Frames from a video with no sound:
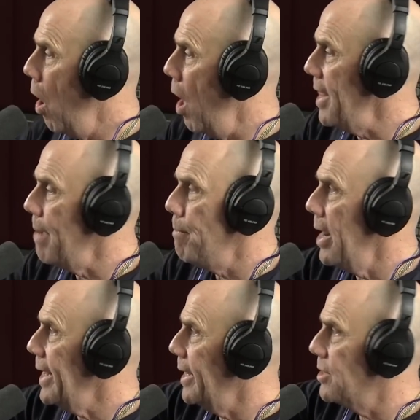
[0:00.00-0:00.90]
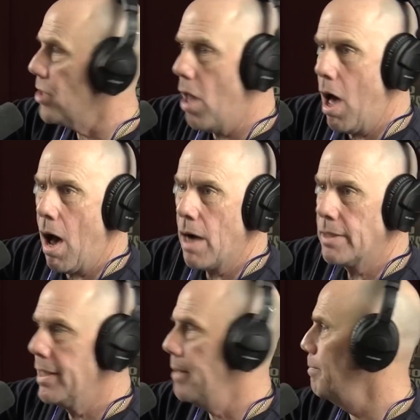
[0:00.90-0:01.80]
all that money gets
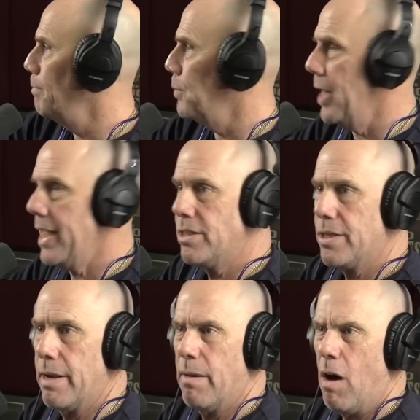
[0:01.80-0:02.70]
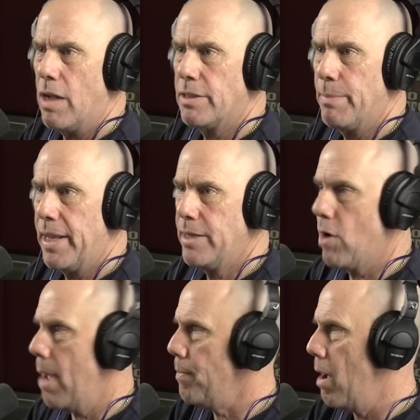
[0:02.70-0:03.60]
logged and placed and ultimately
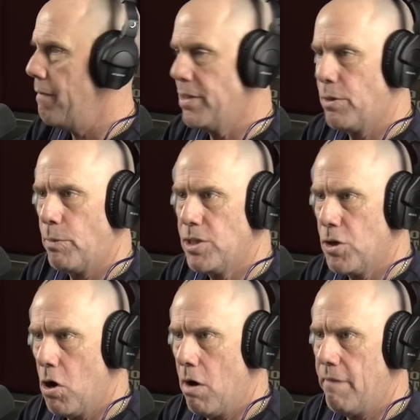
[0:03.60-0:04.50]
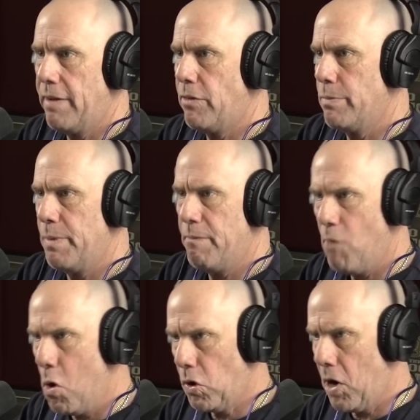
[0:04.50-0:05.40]
drop off at the reserve after it's been
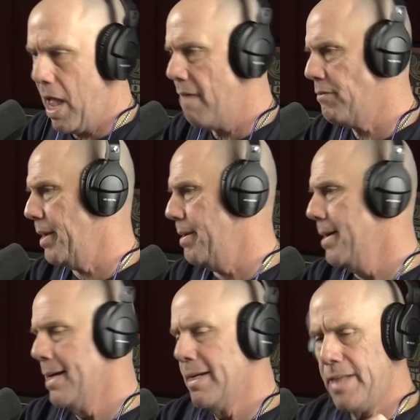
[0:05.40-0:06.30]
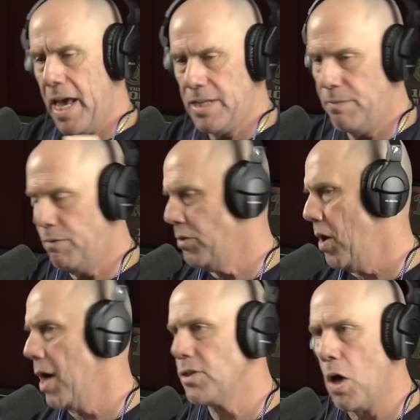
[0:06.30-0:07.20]
photographed and tested for
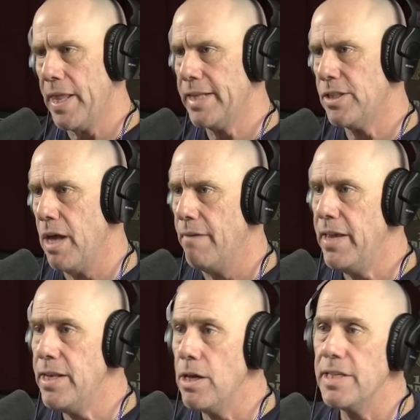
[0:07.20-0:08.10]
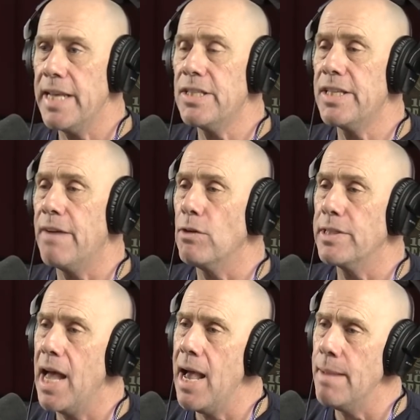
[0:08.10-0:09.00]
drugs, all that stuff. He does that several
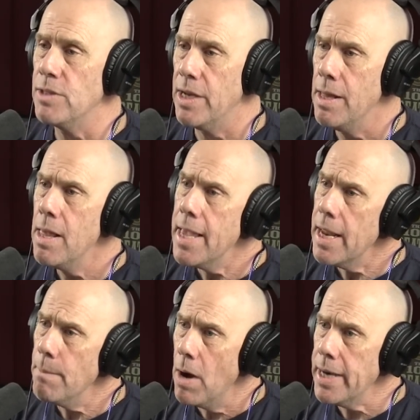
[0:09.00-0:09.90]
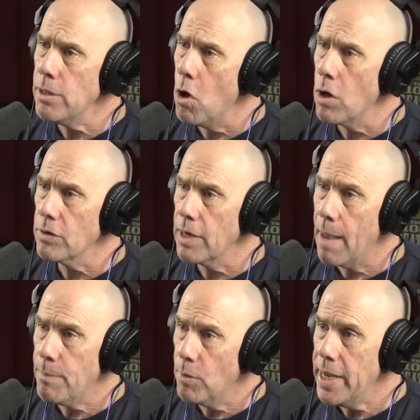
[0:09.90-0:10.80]
times in, in a money laundering
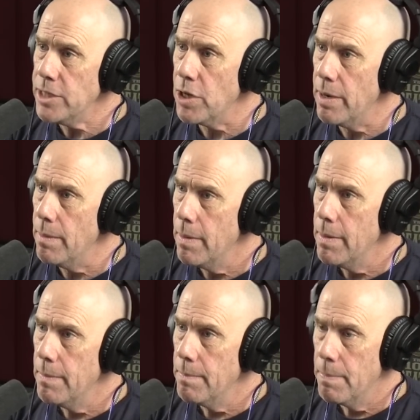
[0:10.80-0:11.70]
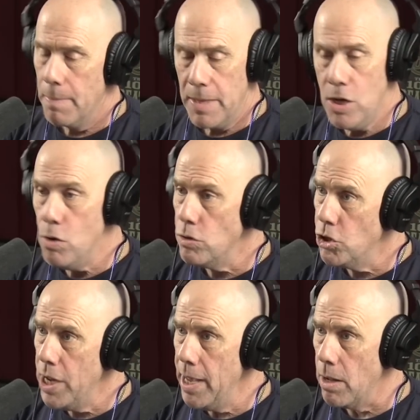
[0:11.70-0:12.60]
operation.
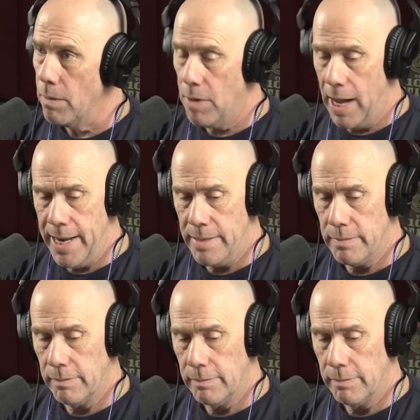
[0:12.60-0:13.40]
Huge deal, right?